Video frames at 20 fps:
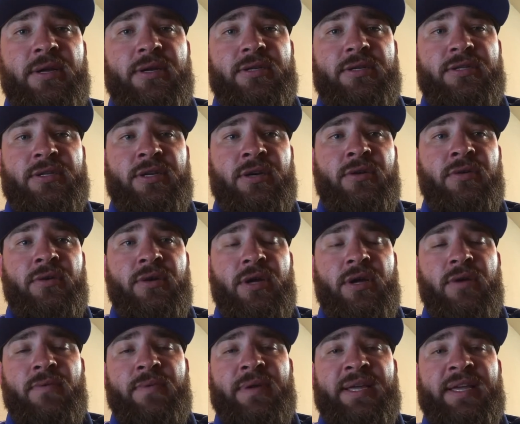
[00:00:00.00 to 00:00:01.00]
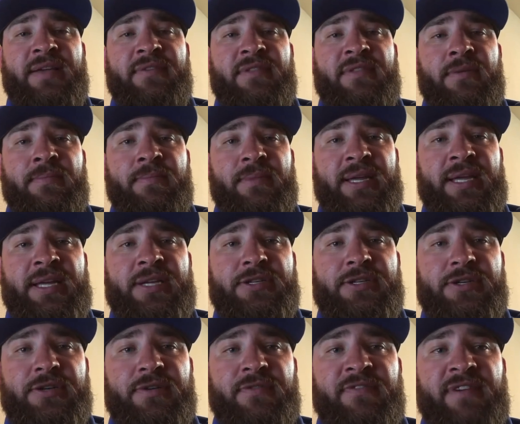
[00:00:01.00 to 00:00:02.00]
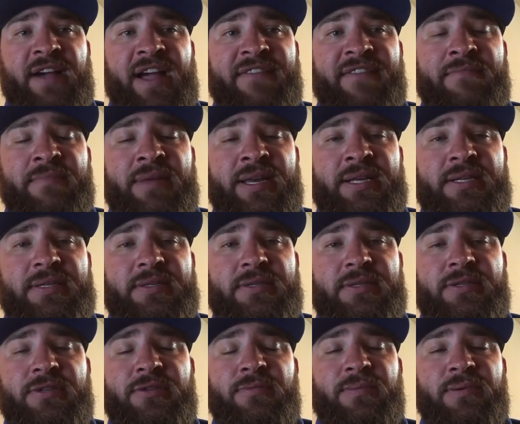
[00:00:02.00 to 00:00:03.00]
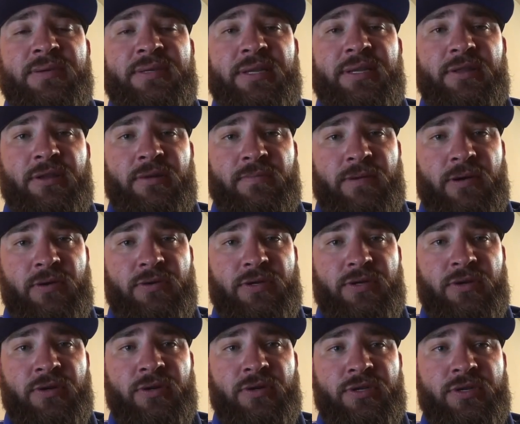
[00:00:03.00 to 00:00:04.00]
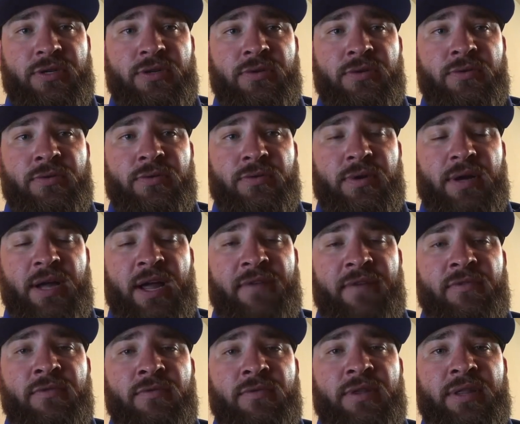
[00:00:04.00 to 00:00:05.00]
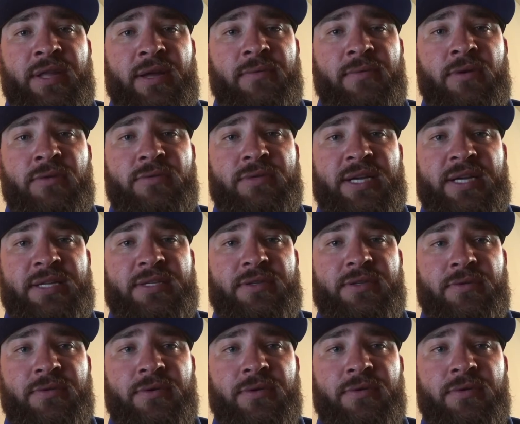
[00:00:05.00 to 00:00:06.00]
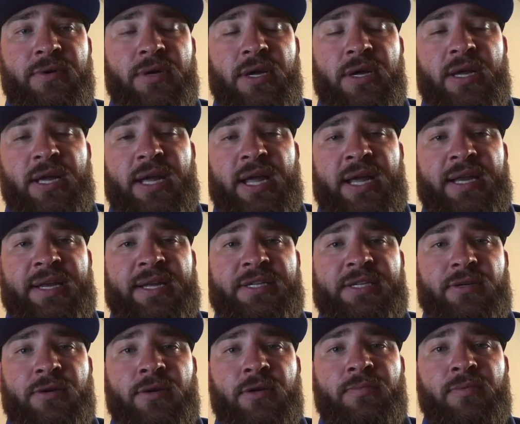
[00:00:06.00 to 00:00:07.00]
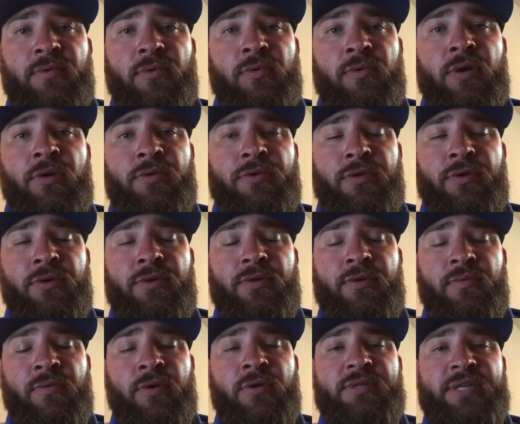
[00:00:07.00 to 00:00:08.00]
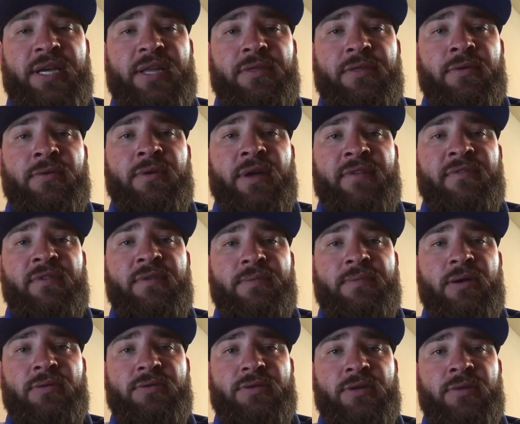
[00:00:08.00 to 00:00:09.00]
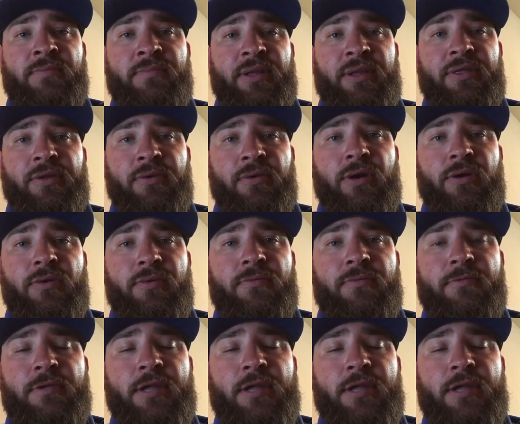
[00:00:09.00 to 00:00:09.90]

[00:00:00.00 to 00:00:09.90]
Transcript: So we give them each 5 minutes to present their poster to everyone that rotates through, and each group will rotate through every poster but their own.